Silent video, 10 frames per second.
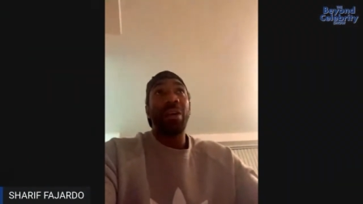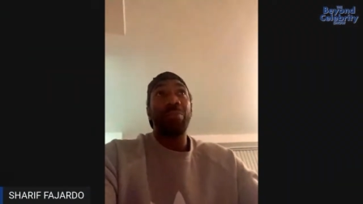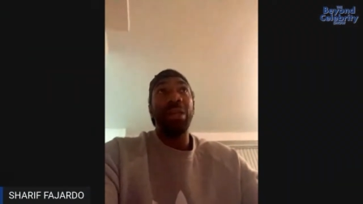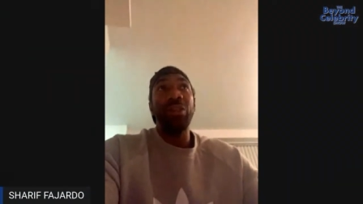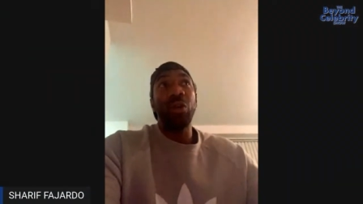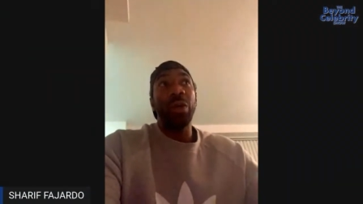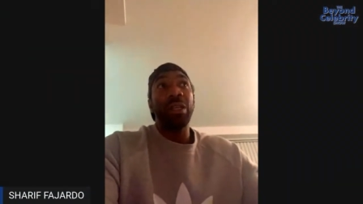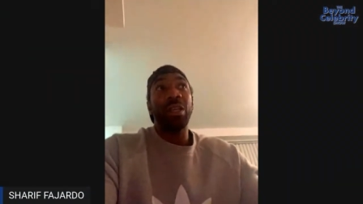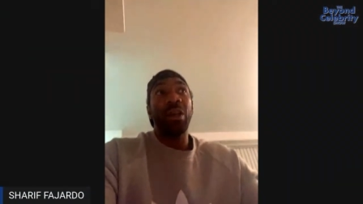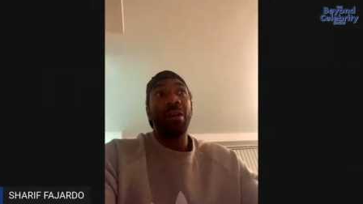I've been
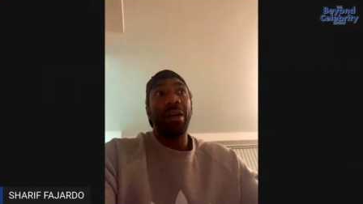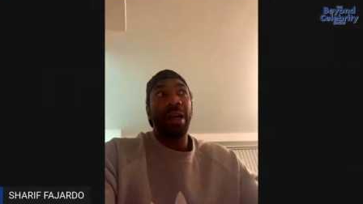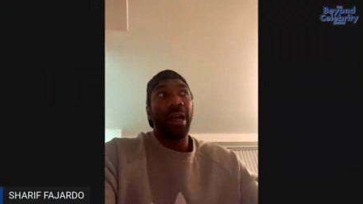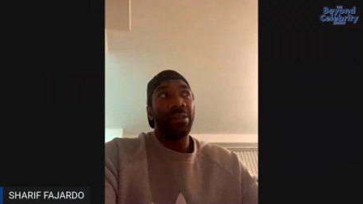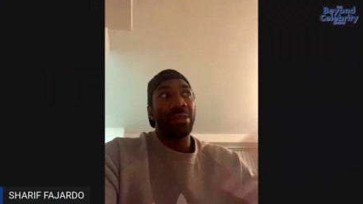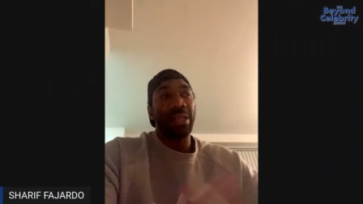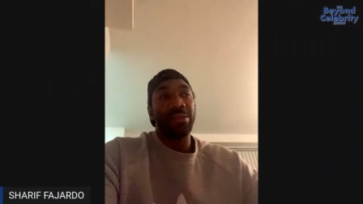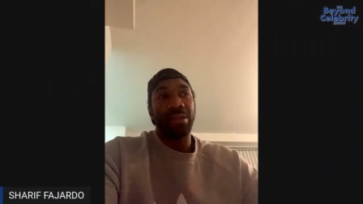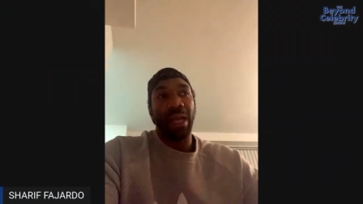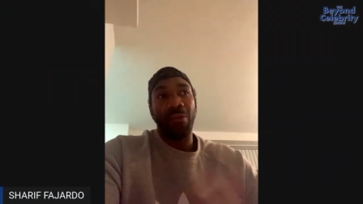doing, you know, I
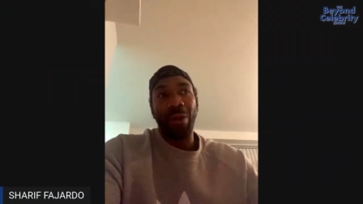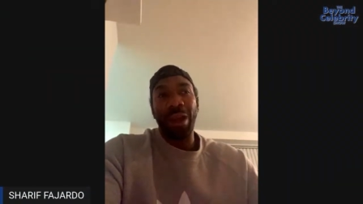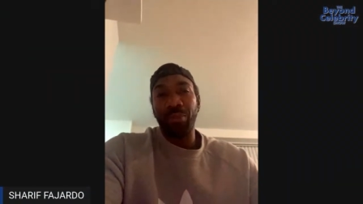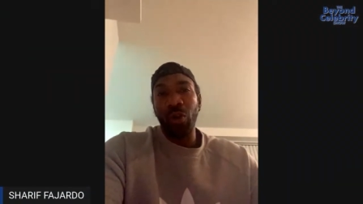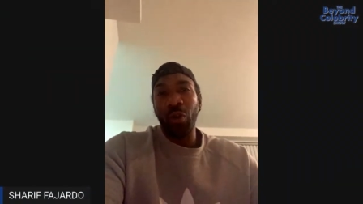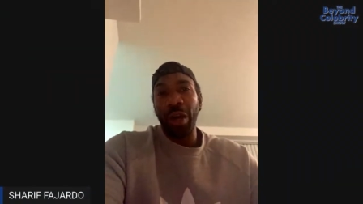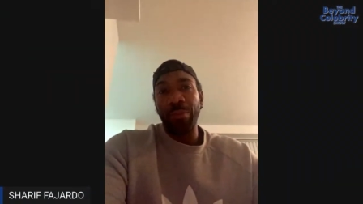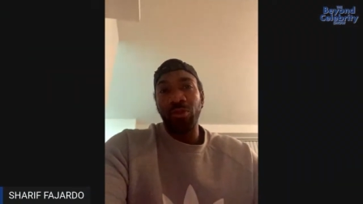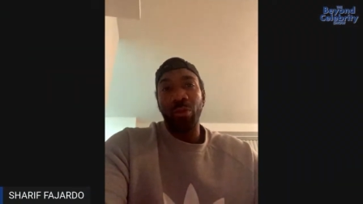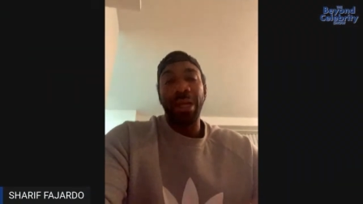write
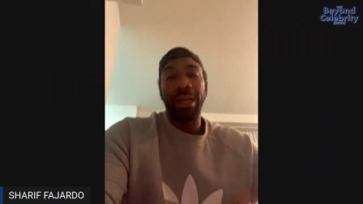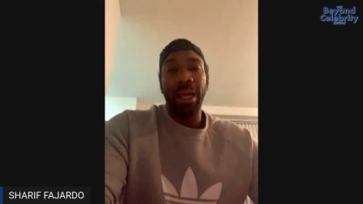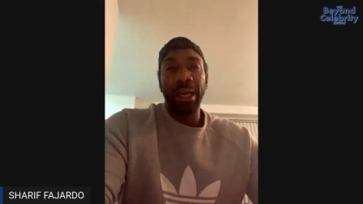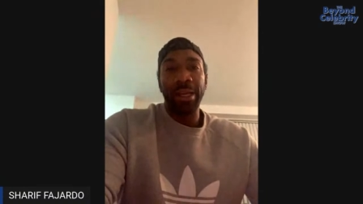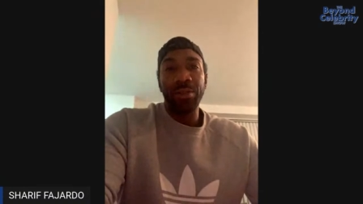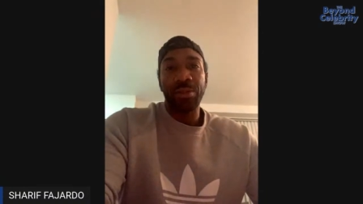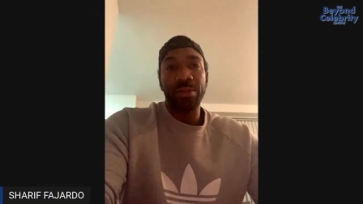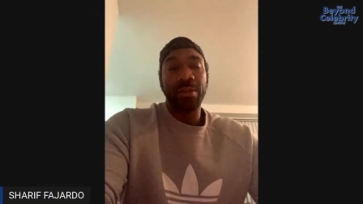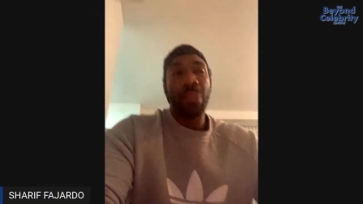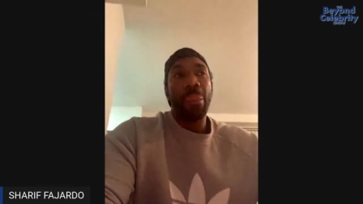programs for my clients,